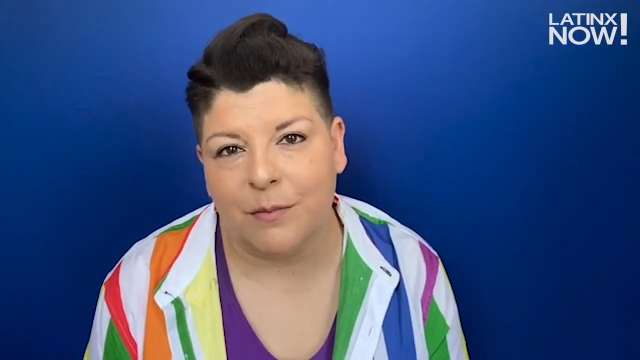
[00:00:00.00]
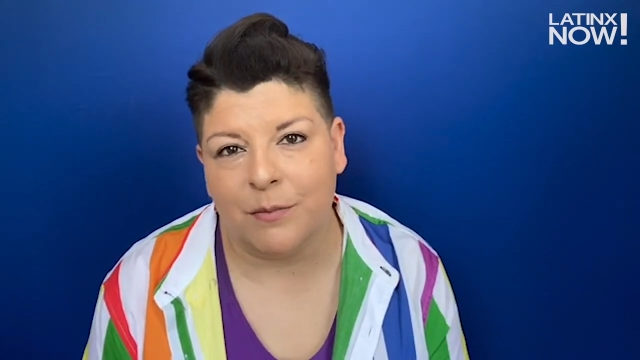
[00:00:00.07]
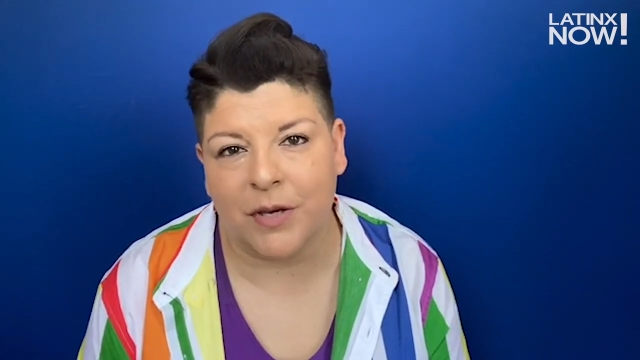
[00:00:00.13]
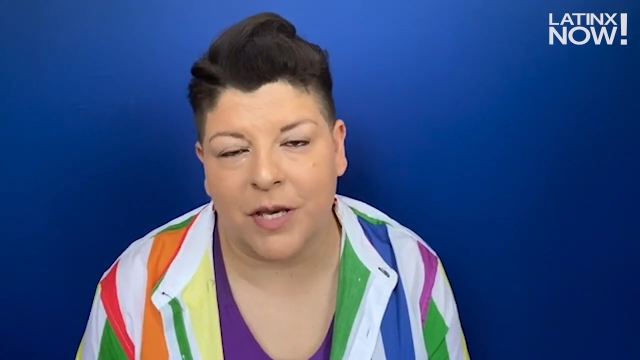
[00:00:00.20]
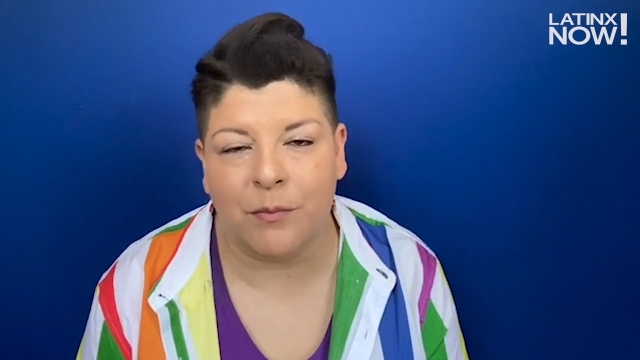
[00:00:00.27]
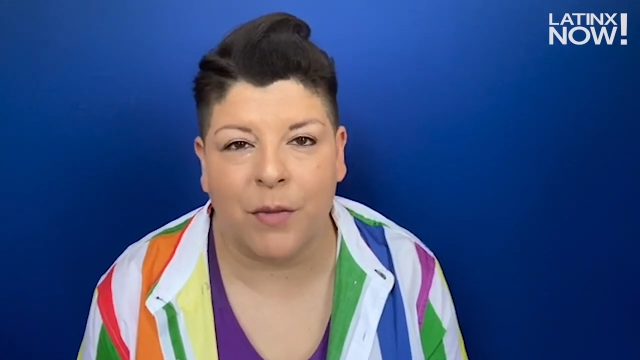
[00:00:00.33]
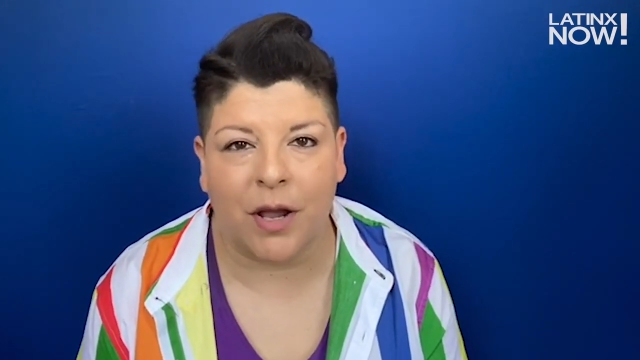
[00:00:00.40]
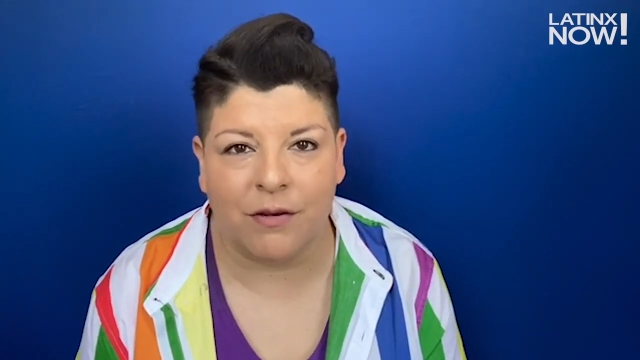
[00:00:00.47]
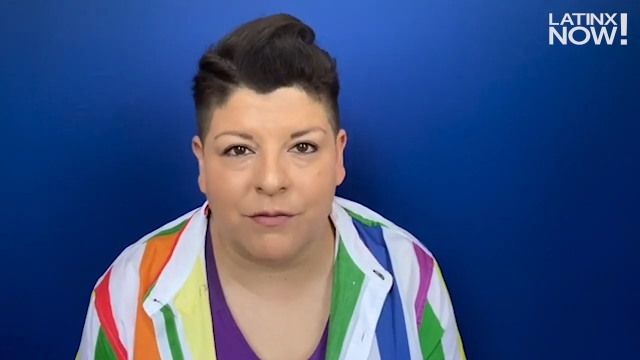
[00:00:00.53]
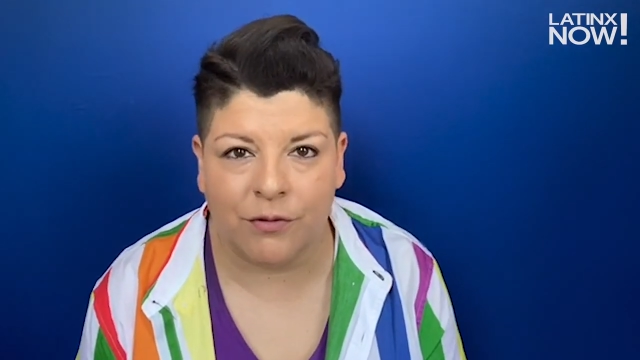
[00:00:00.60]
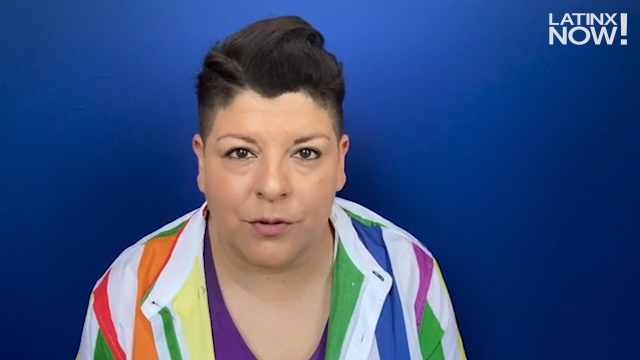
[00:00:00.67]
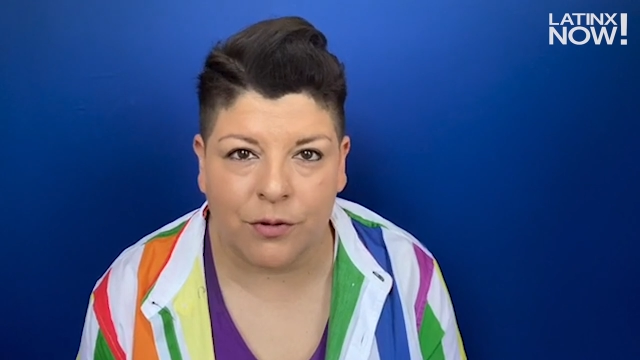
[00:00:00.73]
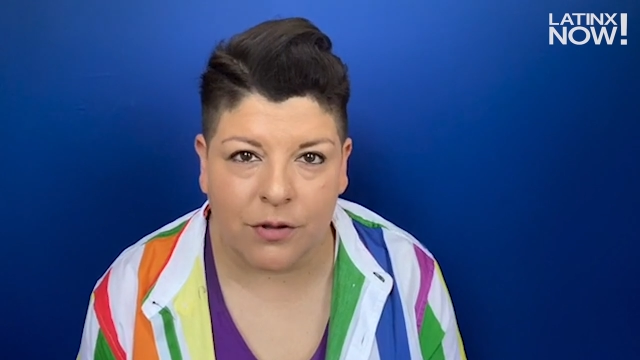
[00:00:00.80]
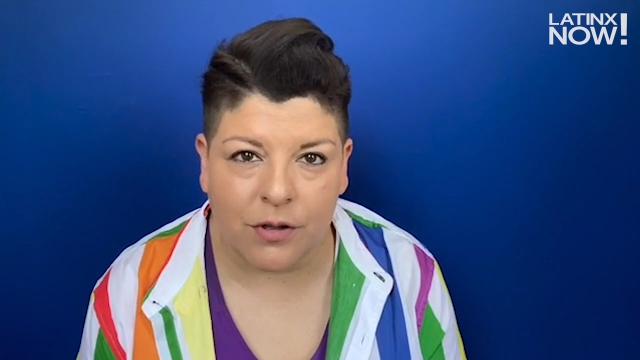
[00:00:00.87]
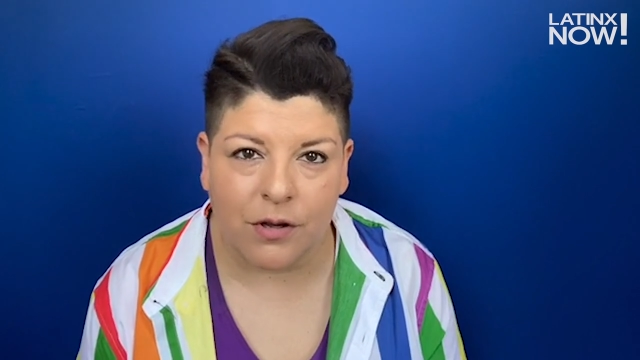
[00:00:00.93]
being
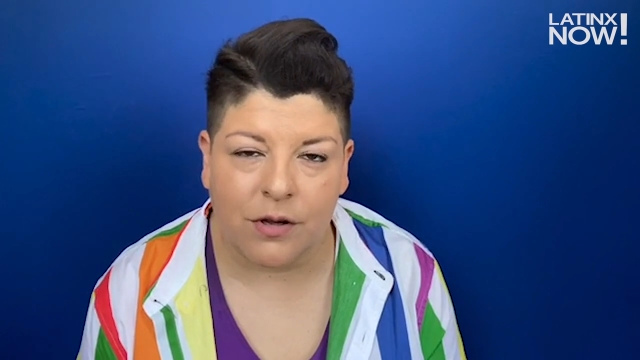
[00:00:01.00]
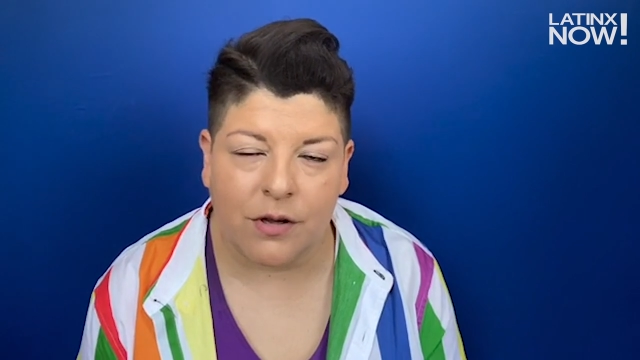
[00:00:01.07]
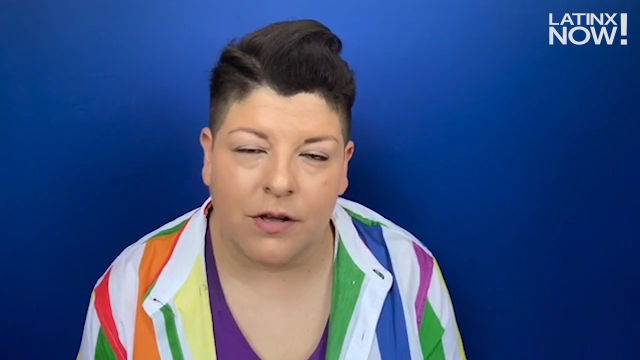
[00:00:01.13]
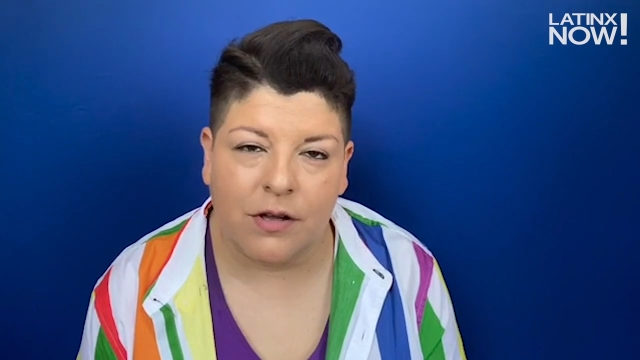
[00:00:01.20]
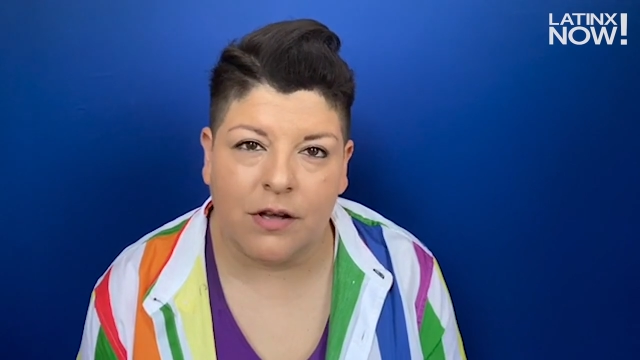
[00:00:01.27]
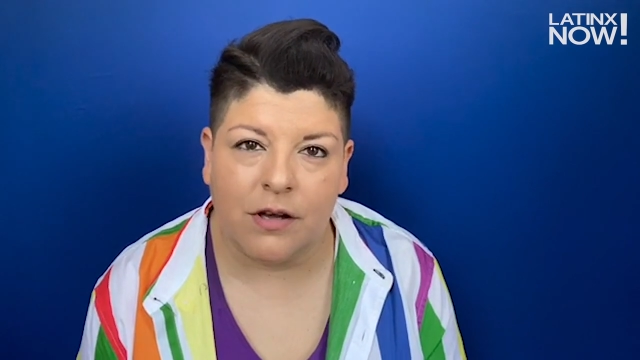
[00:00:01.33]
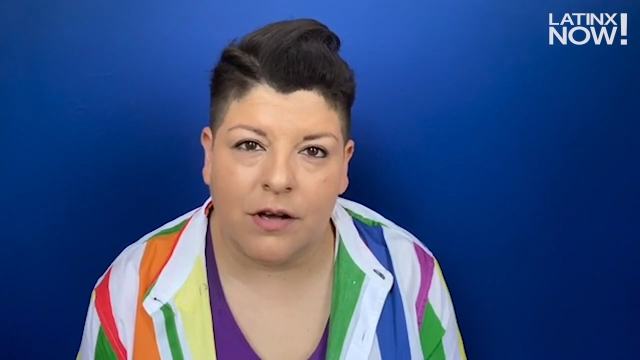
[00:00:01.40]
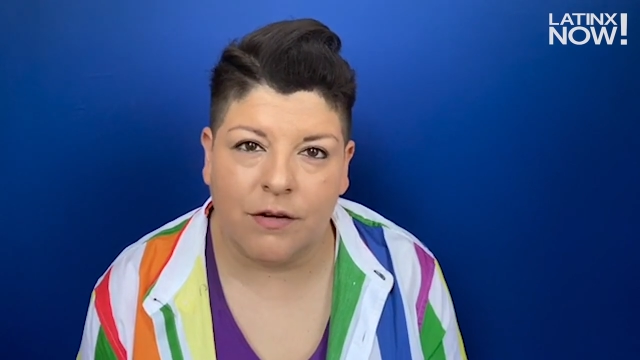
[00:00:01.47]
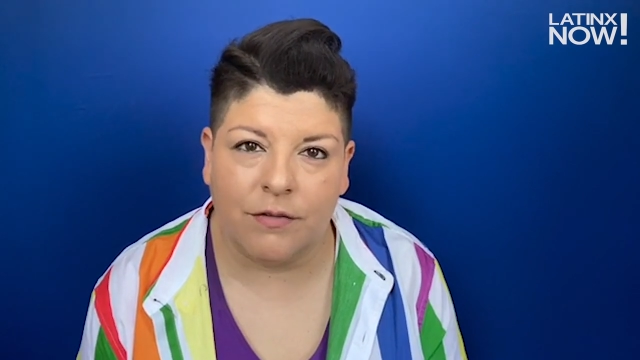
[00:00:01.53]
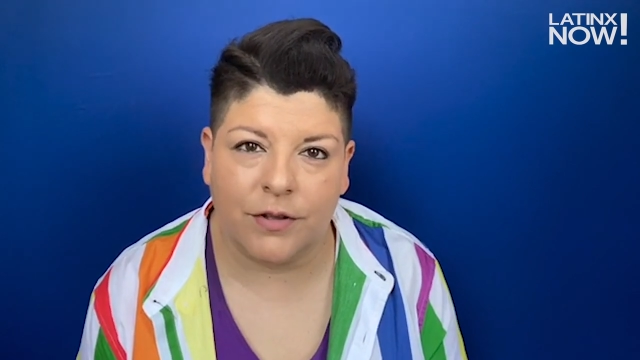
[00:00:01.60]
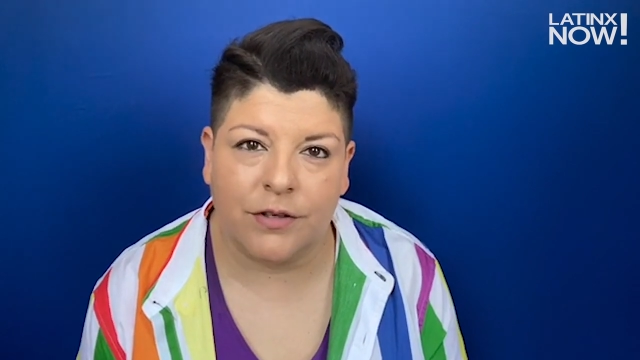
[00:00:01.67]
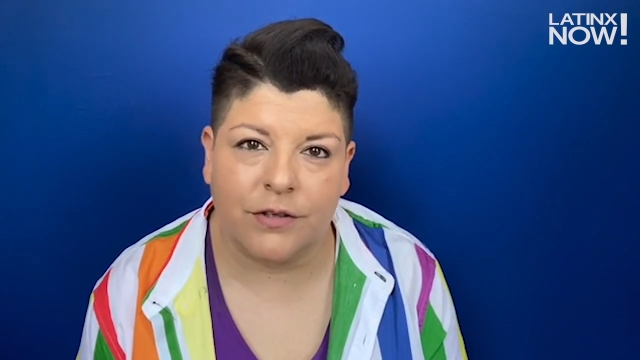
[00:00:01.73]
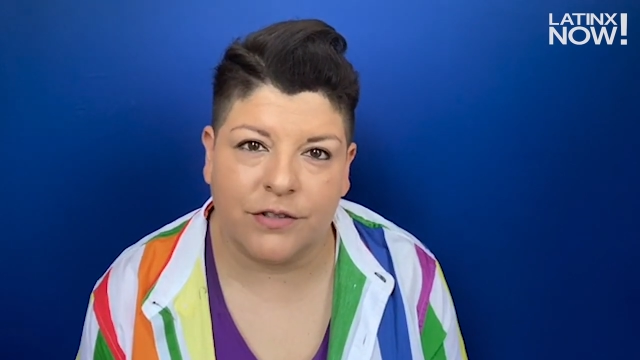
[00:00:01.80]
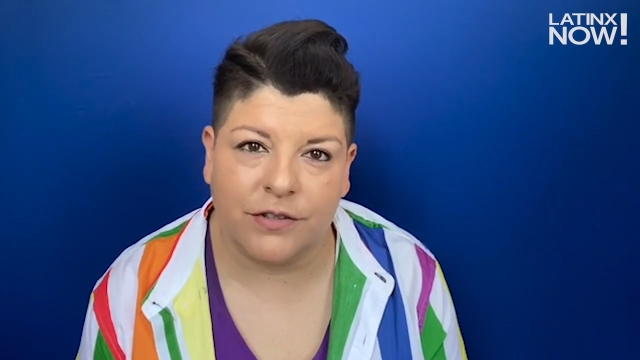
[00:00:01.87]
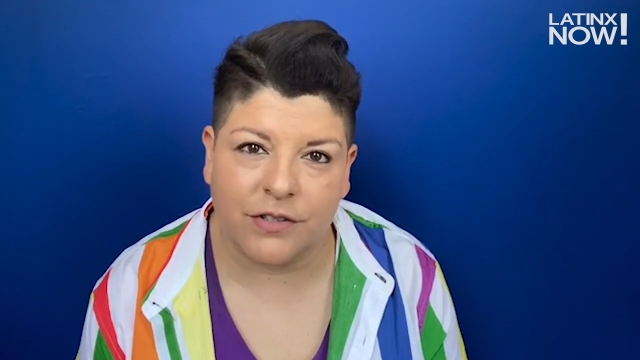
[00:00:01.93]
mindful of
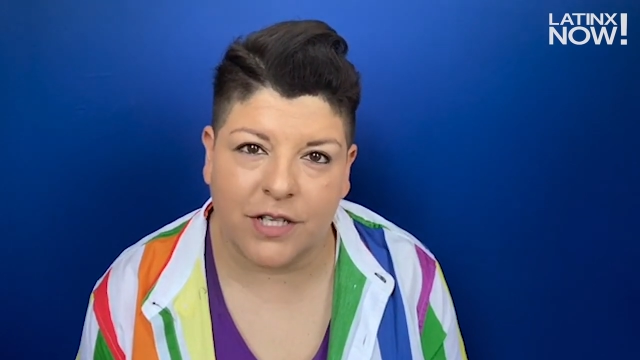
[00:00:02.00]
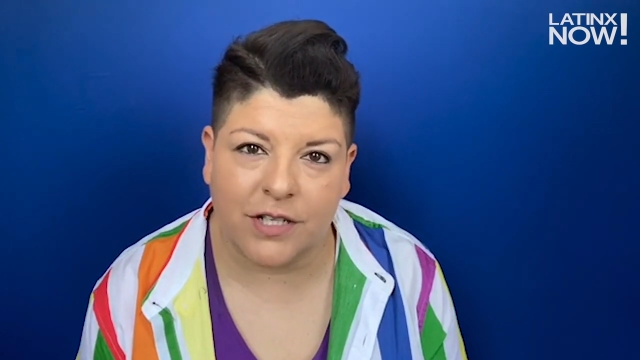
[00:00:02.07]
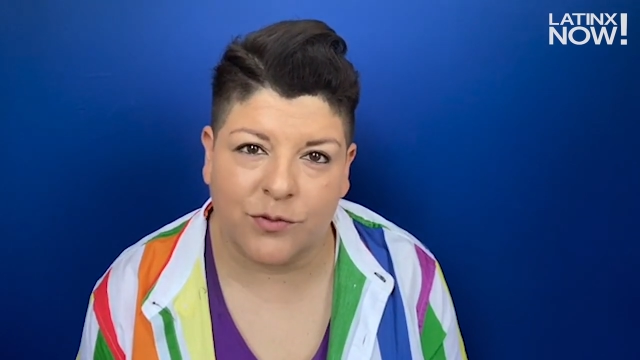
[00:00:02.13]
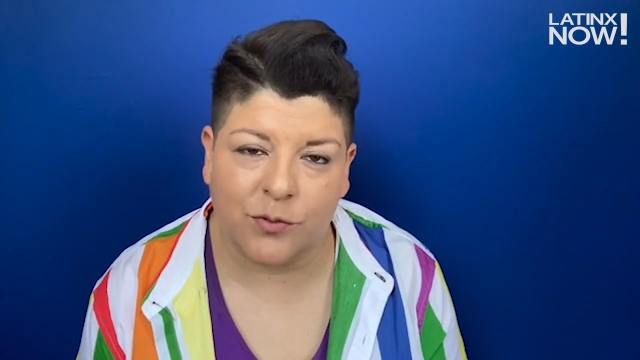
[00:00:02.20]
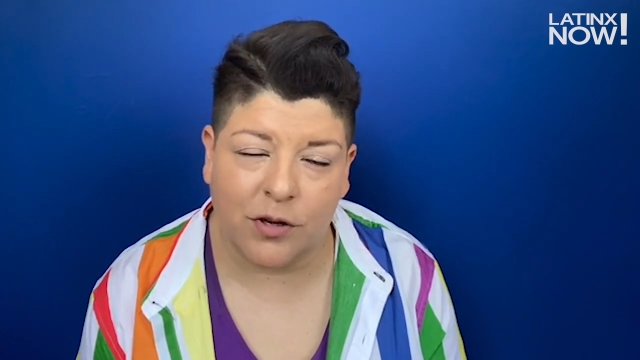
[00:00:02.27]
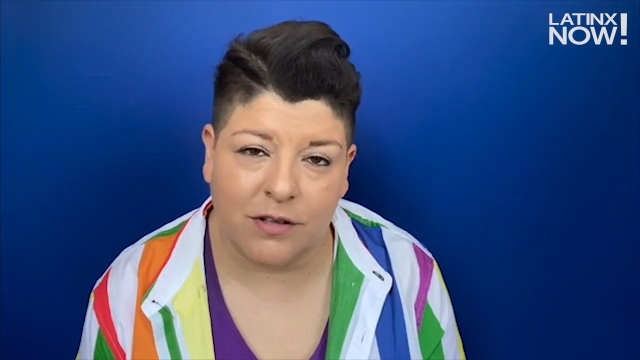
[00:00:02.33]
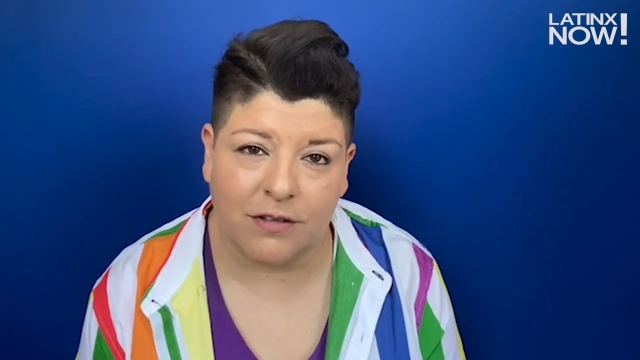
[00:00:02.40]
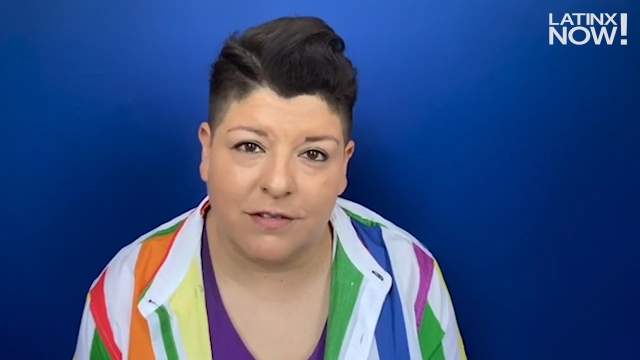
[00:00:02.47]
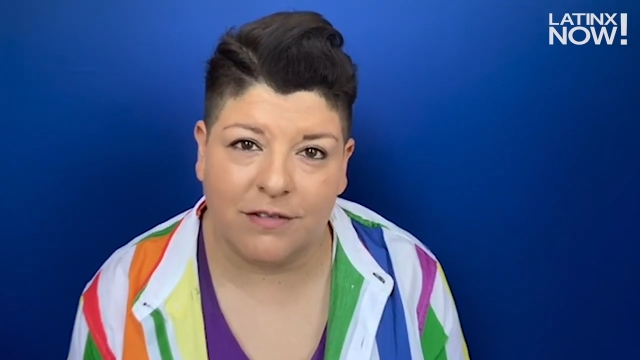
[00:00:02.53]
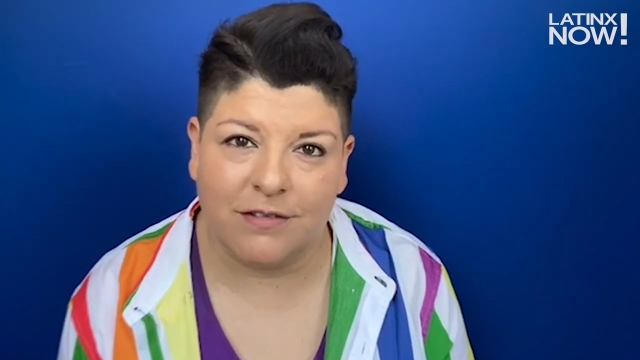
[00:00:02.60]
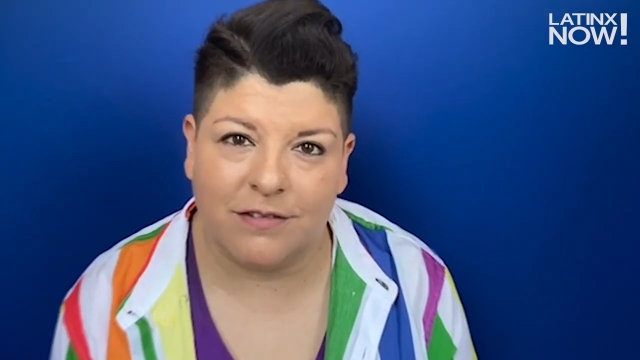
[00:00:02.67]
others as well.